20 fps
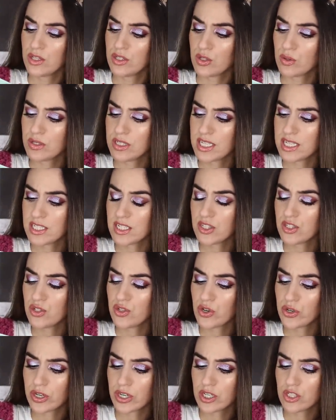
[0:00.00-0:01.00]
So it says
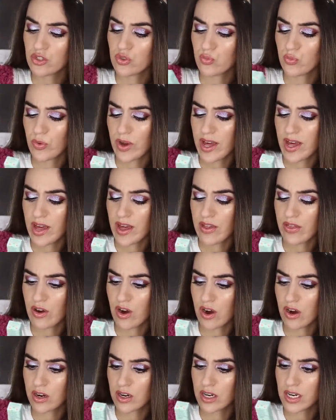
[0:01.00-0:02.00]
it's nourished with
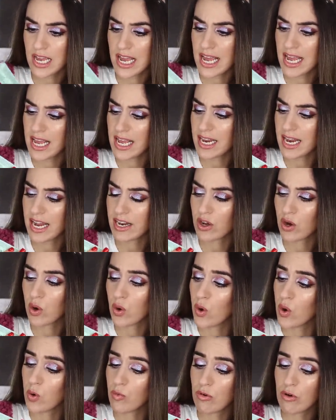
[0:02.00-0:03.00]
argan and
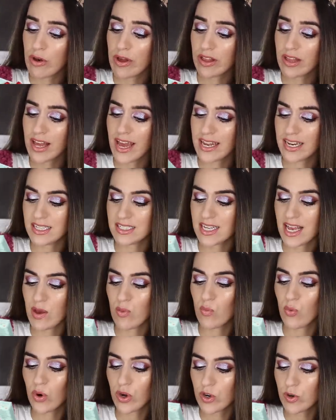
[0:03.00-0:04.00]
jojoba oil, and it's a
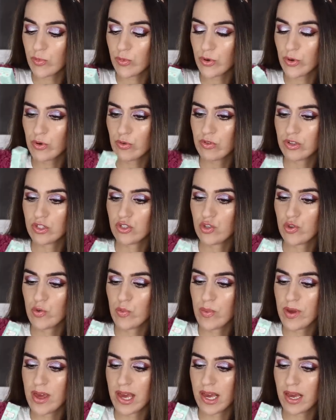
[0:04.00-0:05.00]
waterproof
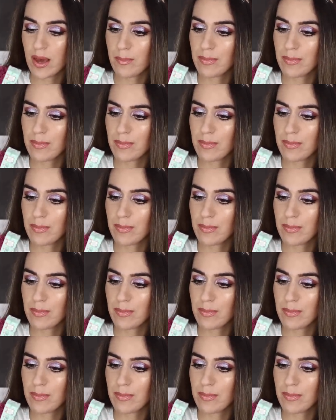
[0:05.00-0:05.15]
tubing